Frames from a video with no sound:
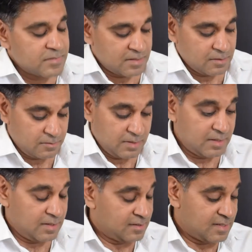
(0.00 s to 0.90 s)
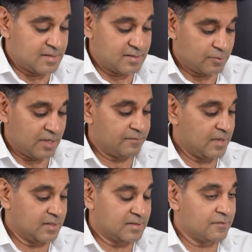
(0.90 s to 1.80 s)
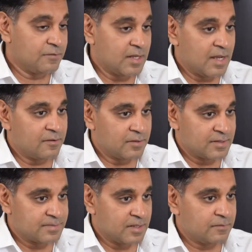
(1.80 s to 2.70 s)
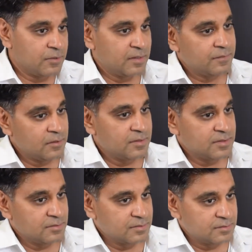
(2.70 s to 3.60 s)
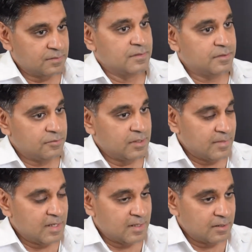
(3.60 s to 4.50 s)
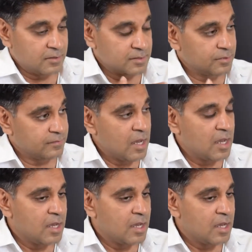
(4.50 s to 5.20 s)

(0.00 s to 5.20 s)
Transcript: So in testing we have many different areas, but if we focus on sort of the three main areas, we've